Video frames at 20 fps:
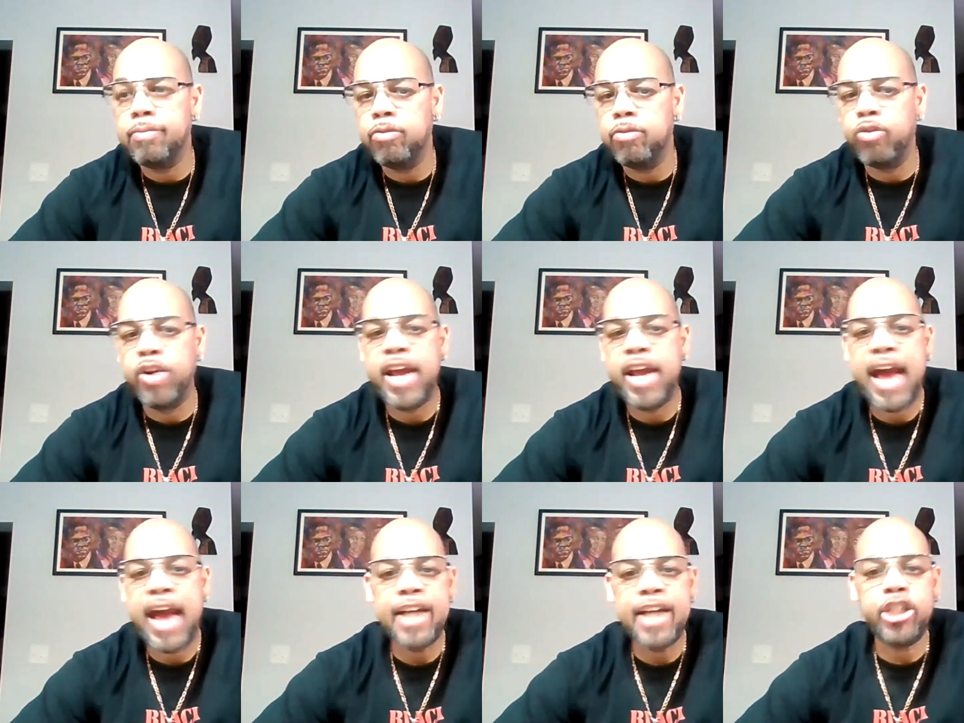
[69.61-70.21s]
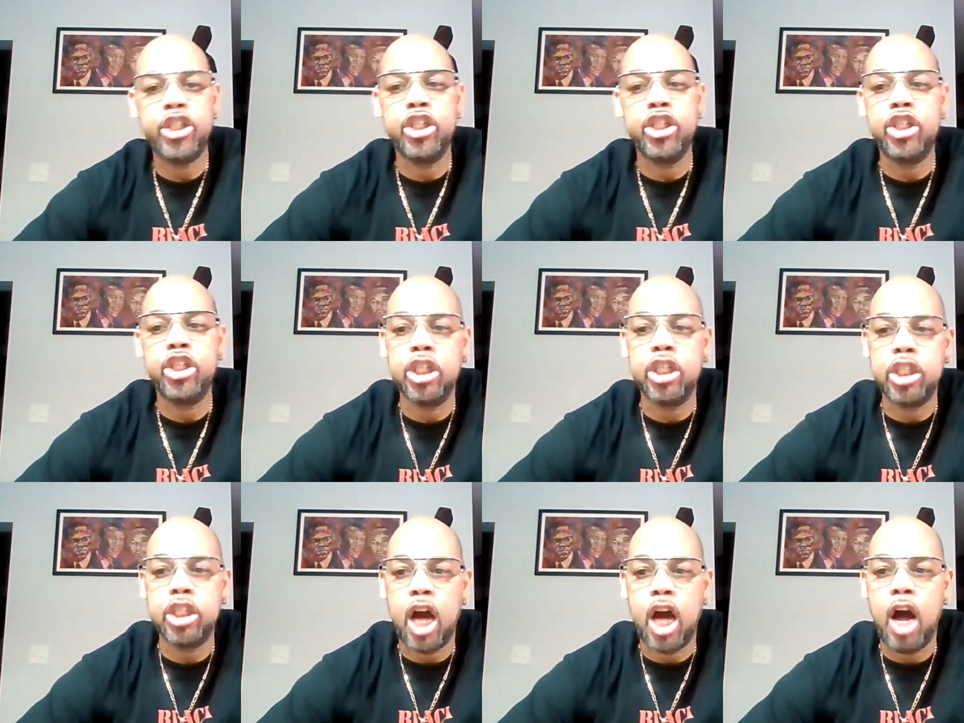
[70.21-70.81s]
reaction
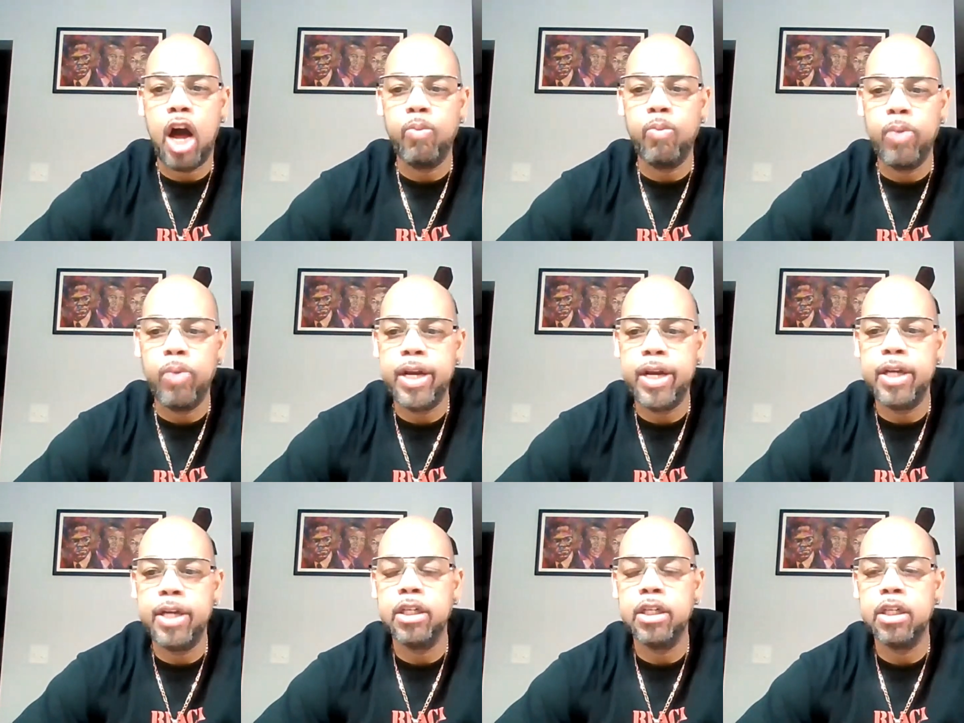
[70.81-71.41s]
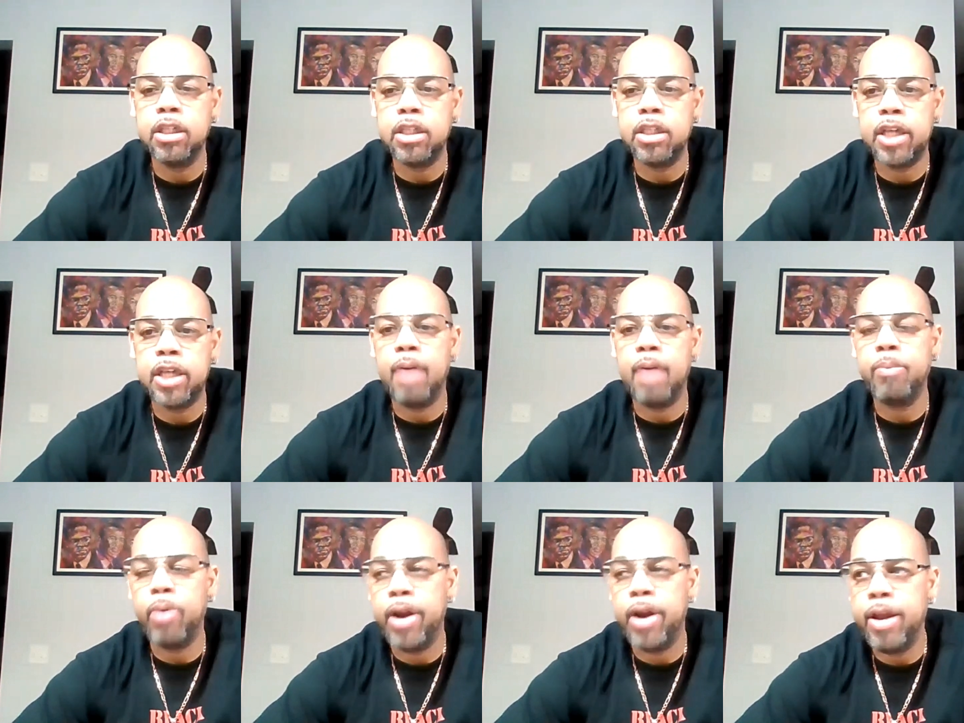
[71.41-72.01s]
to Tom
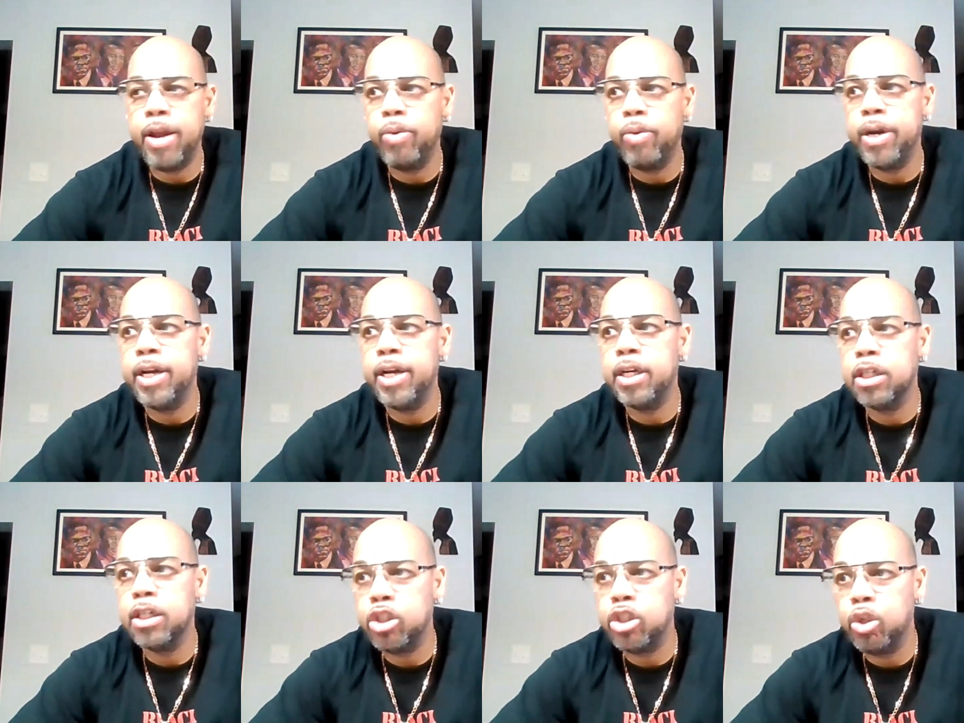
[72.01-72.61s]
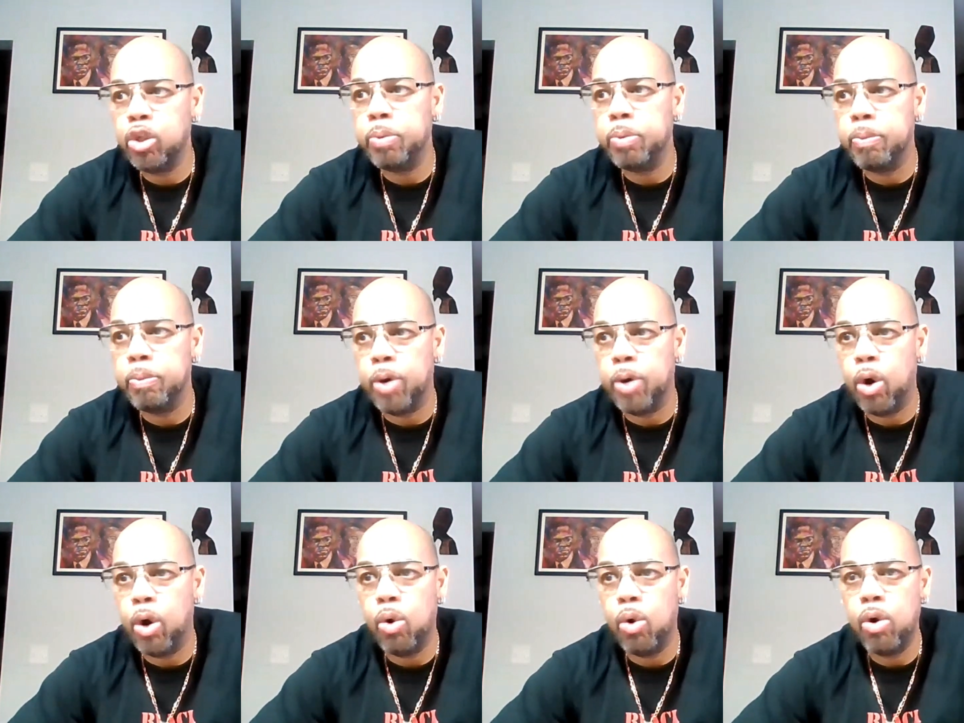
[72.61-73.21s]
Brady winning the Super
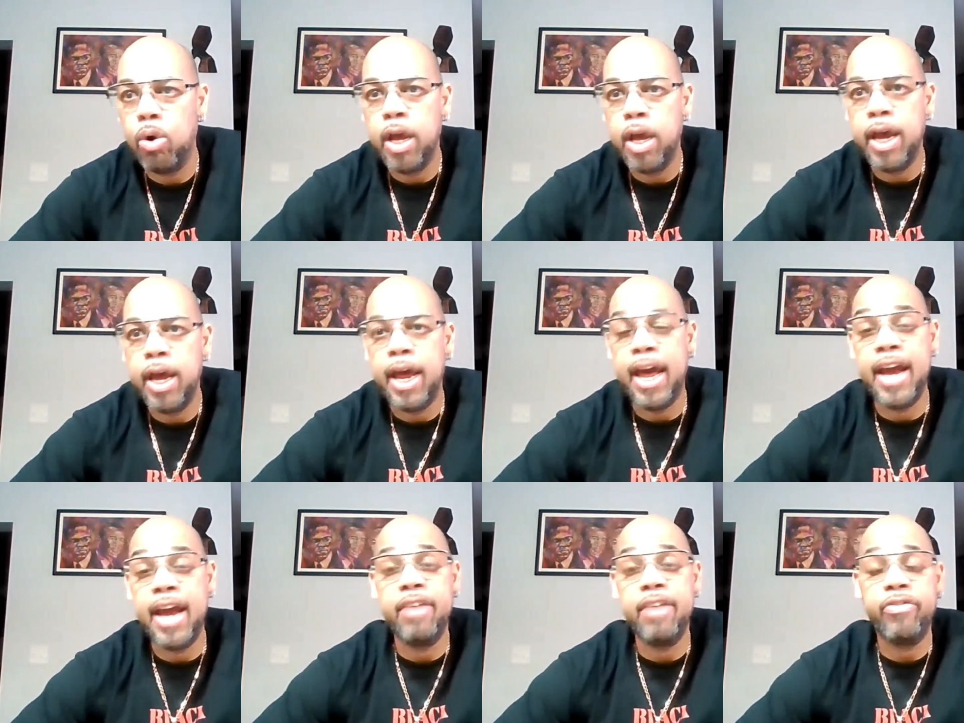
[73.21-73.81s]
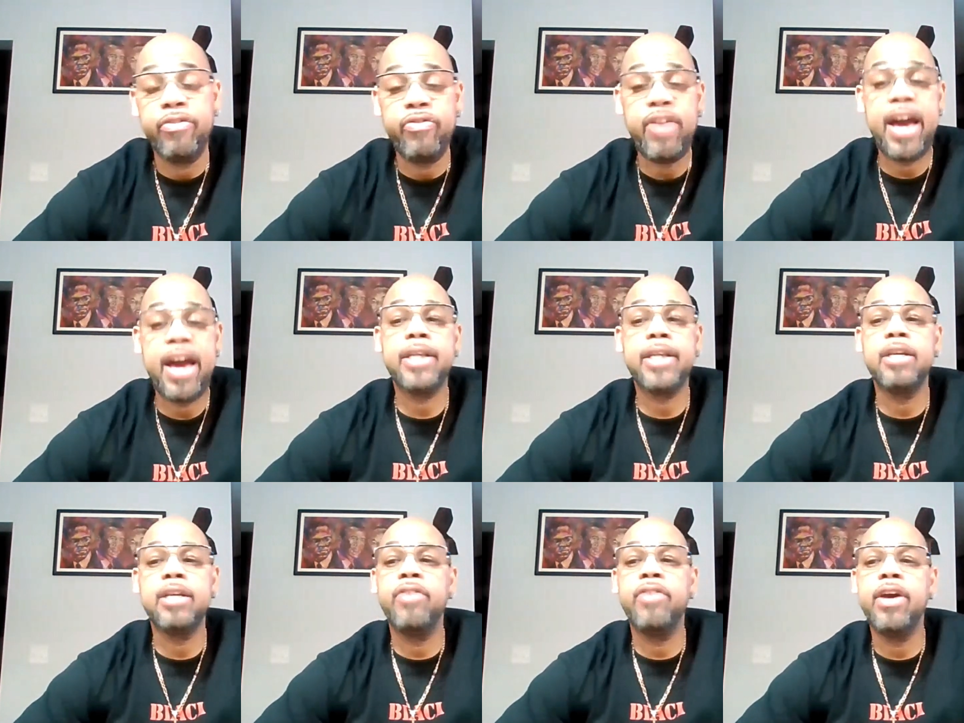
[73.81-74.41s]
Bowl and the
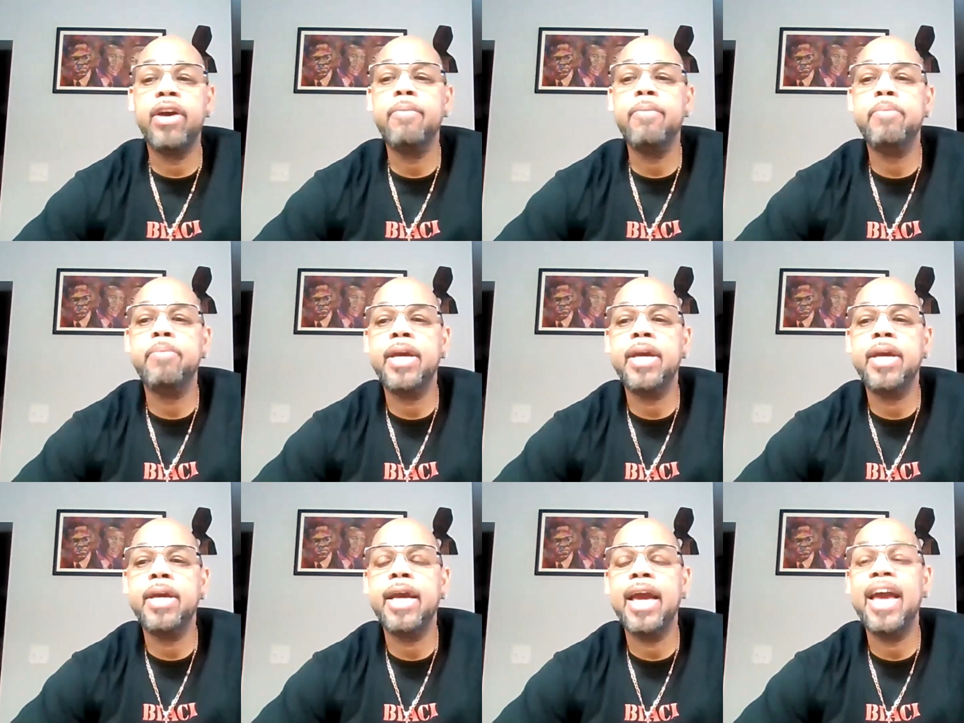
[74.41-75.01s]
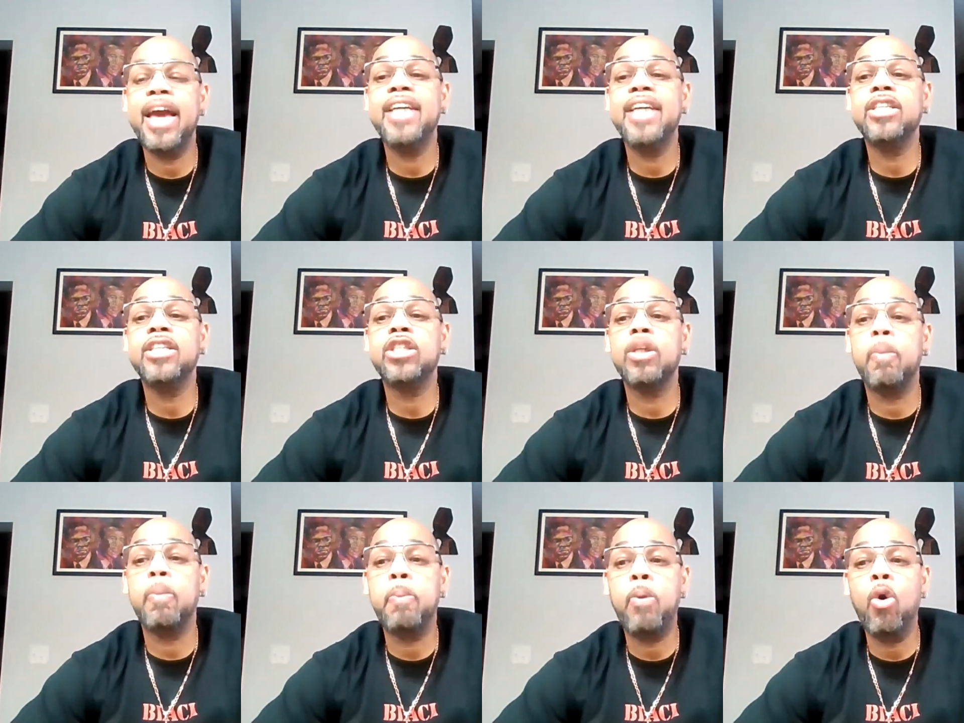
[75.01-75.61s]
fact of him being a
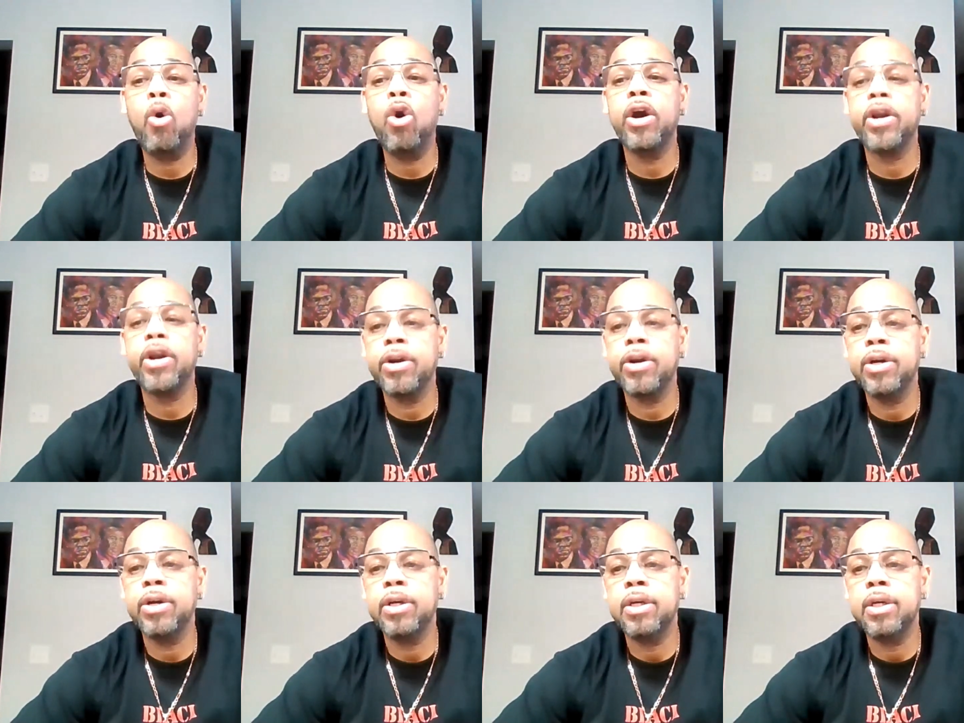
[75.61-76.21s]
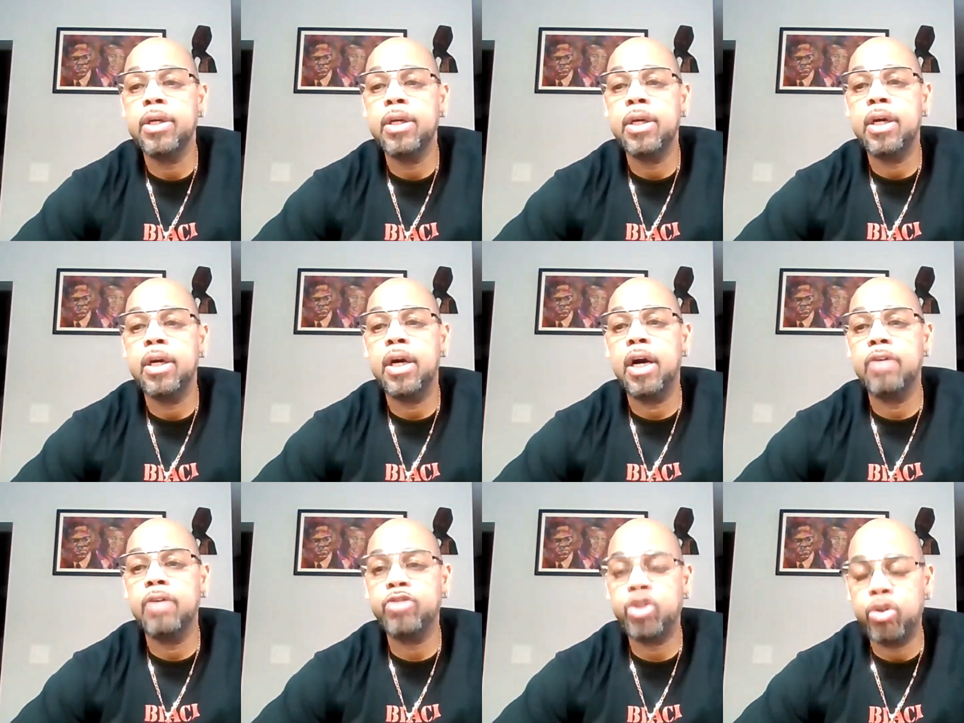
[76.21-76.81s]
supporter
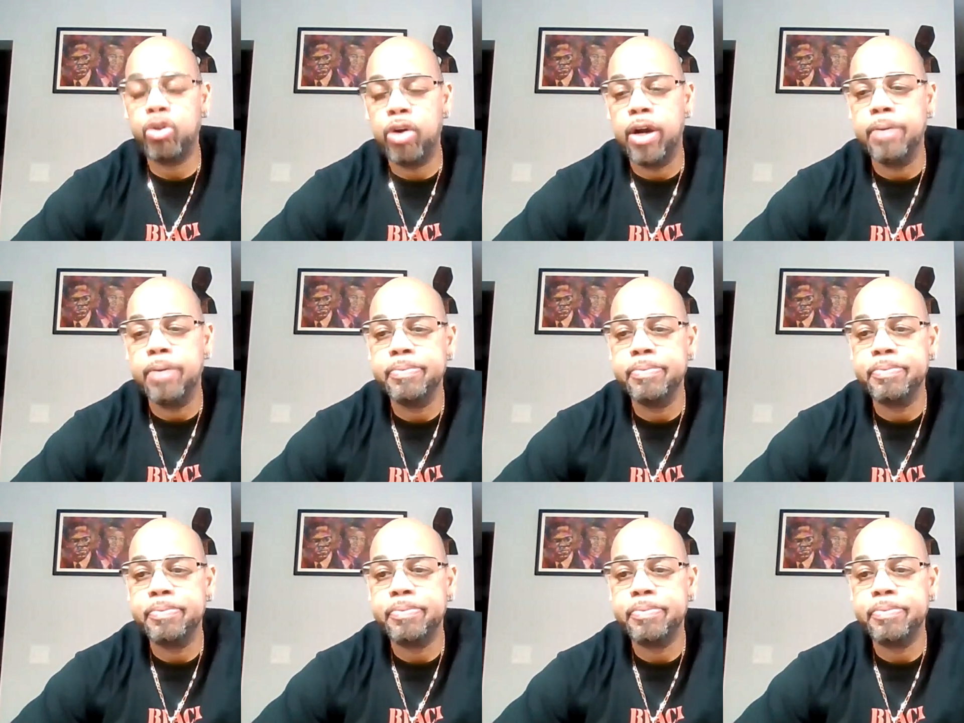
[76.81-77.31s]
of Trump.